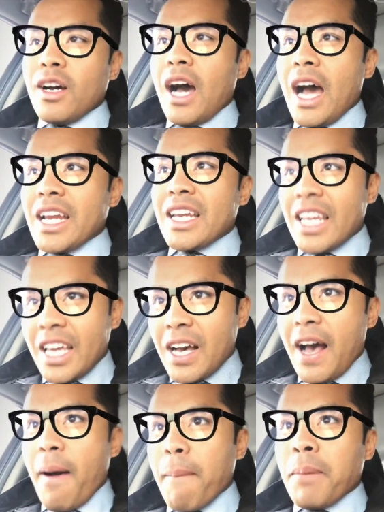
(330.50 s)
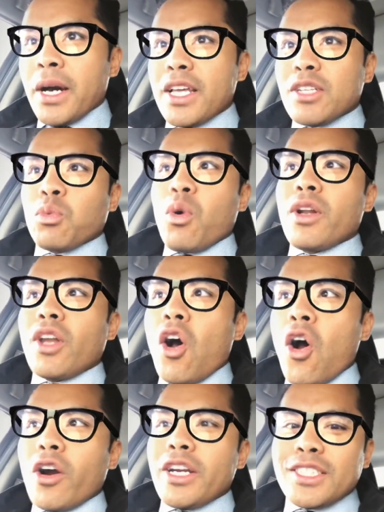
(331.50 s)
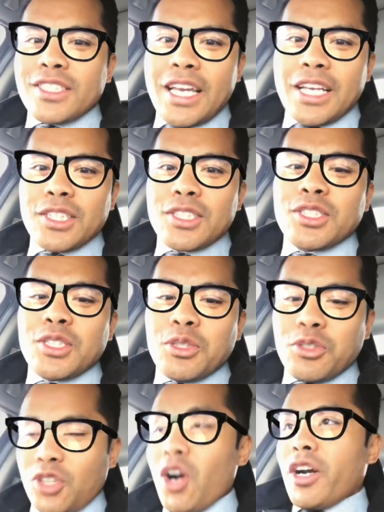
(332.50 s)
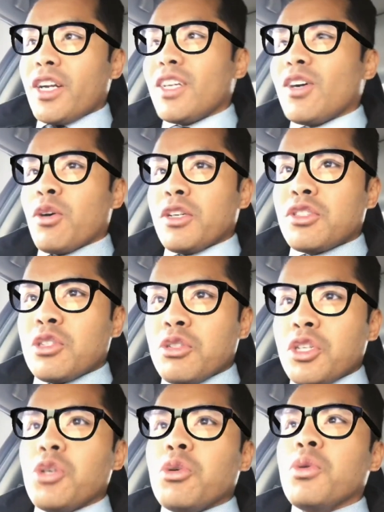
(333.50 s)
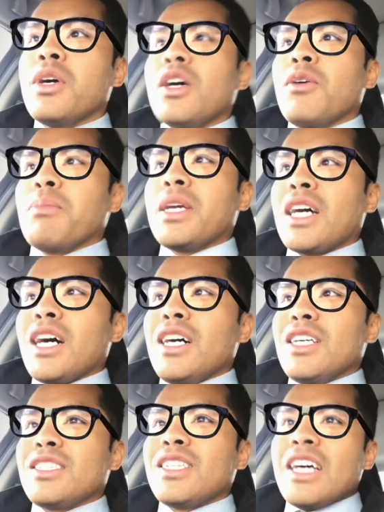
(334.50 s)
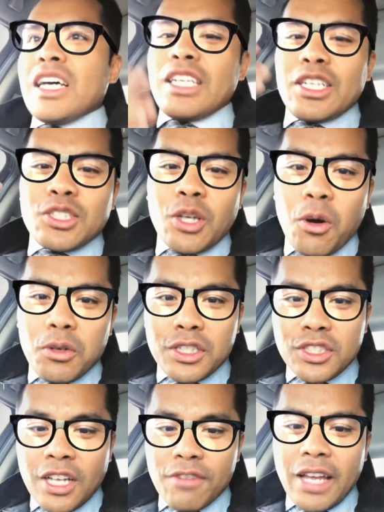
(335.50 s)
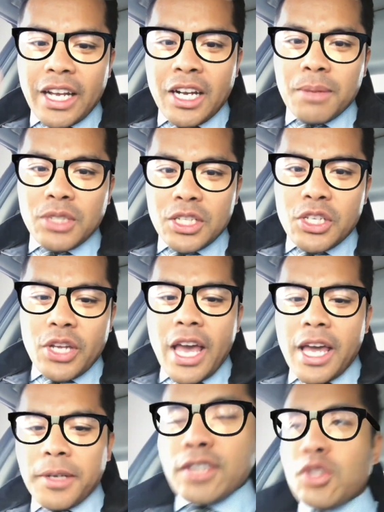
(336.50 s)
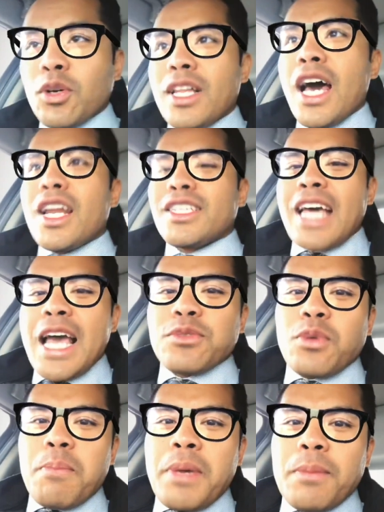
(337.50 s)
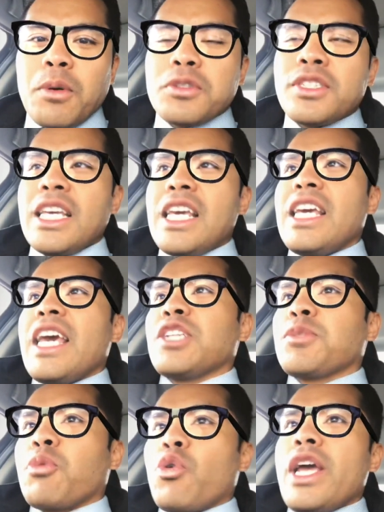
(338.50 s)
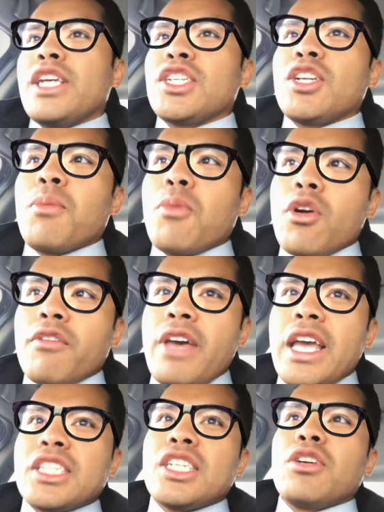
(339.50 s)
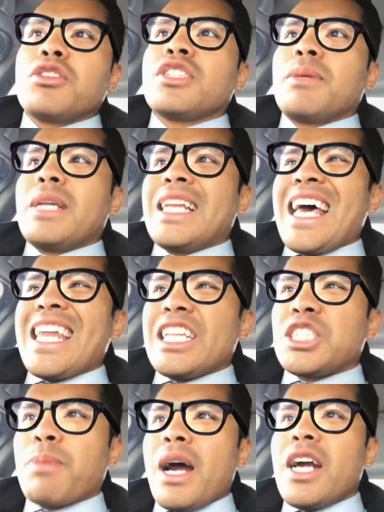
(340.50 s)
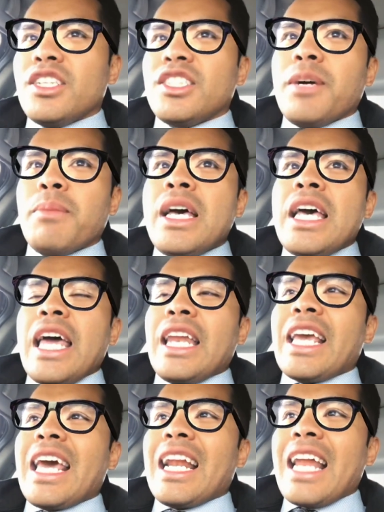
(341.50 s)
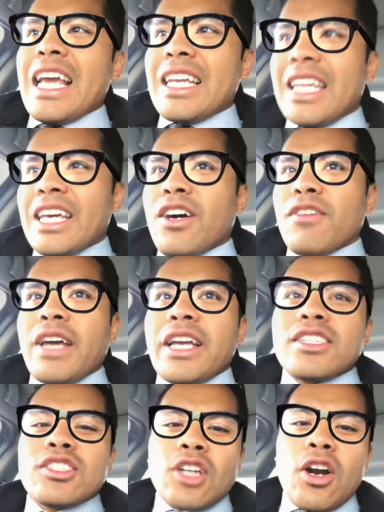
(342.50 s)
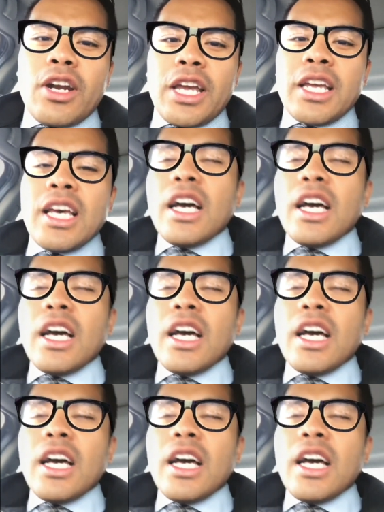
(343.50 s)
idea, but it's one of the hardest things to start or to do because there's all this stuff that comes into your head. So a lot of times when people see inspiration or motivation or something that inspires them and they get an idea of like starting,